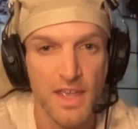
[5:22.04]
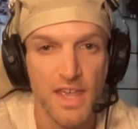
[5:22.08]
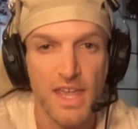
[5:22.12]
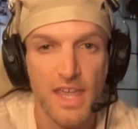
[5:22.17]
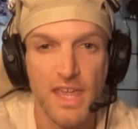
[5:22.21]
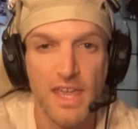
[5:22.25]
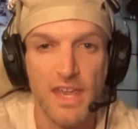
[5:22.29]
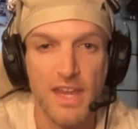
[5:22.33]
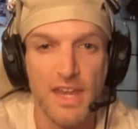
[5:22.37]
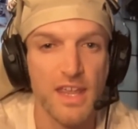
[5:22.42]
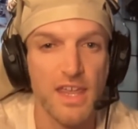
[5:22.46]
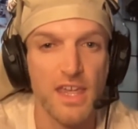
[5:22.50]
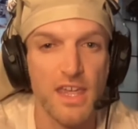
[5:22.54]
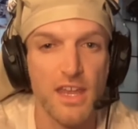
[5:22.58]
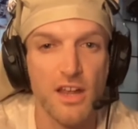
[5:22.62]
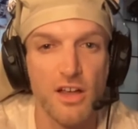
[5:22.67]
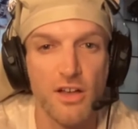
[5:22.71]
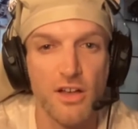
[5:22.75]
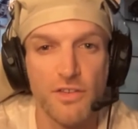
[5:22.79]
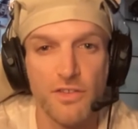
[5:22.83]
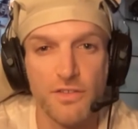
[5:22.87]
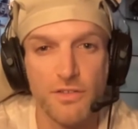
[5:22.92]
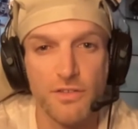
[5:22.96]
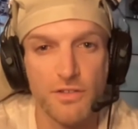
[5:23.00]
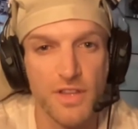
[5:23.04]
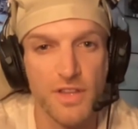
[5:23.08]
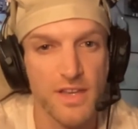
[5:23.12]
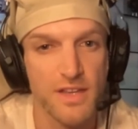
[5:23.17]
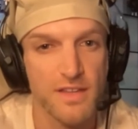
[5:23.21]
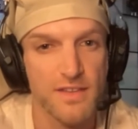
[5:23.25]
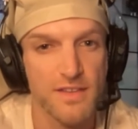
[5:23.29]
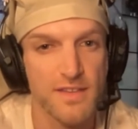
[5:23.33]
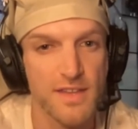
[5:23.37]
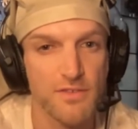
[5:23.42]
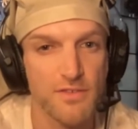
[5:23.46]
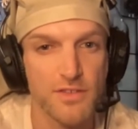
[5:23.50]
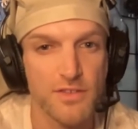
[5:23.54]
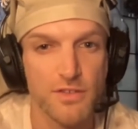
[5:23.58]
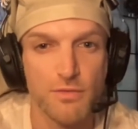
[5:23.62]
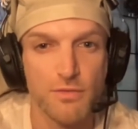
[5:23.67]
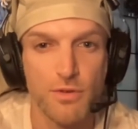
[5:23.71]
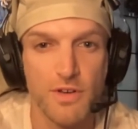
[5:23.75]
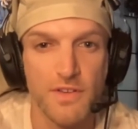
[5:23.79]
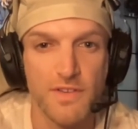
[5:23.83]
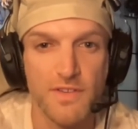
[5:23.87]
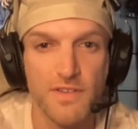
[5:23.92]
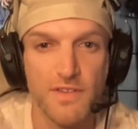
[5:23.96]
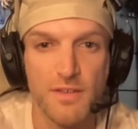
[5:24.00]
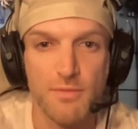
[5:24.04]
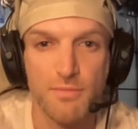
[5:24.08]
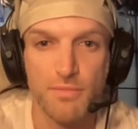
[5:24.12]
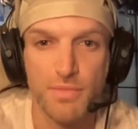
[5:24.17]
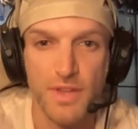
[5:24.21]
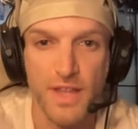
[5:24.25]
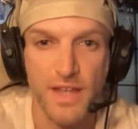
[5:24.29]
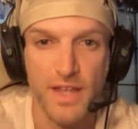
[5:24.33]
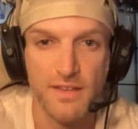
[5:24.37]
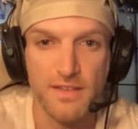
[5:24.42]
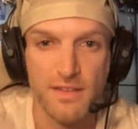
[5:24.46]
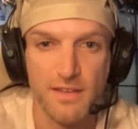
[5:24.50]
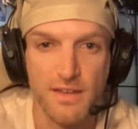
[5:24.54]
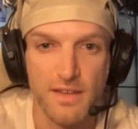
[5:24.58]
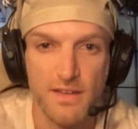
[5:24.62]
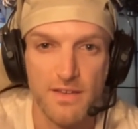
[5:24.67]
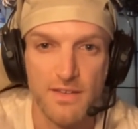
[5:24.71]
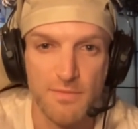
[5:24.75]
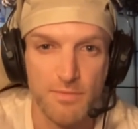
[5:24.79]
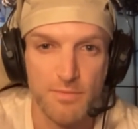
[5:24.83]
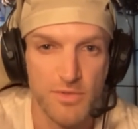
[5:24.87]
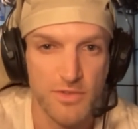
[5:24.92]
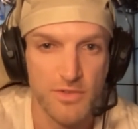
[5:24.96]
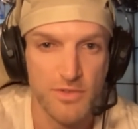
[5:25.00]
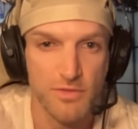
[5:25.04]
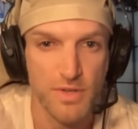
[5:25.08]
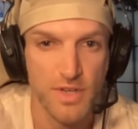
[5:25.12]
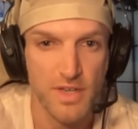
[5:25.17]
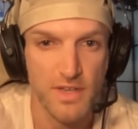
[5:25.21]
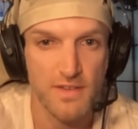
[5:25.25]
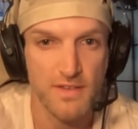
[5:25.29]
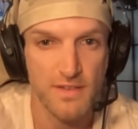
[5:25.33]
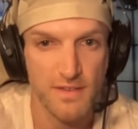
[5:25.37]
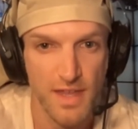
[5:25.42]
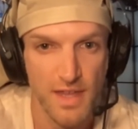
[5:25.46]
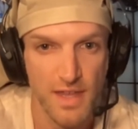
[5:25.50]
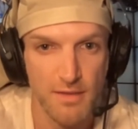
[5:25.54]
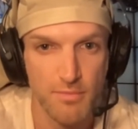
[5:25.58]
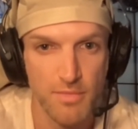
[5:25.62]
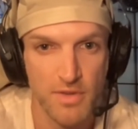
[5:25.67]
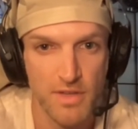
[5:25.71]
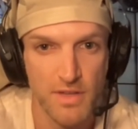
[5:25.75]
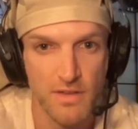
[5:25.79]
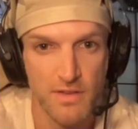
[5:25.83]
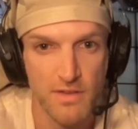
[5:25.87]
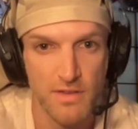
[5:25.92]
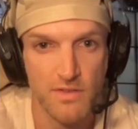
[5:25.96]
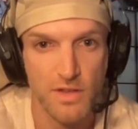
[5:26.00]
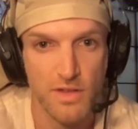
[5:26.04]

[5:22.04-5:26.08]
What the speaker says: And it can also lend itself towards complexities between segments.